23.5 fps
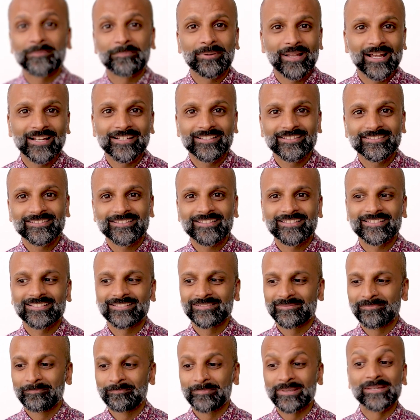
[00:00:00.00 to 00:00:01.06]
planners
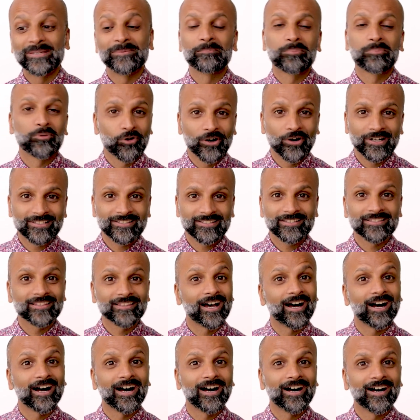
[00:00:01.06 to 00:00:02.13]
be impressed
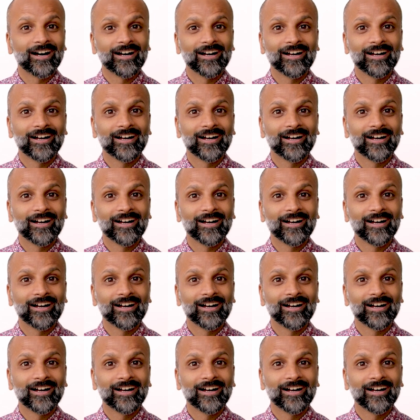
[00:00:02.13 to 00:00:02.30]
that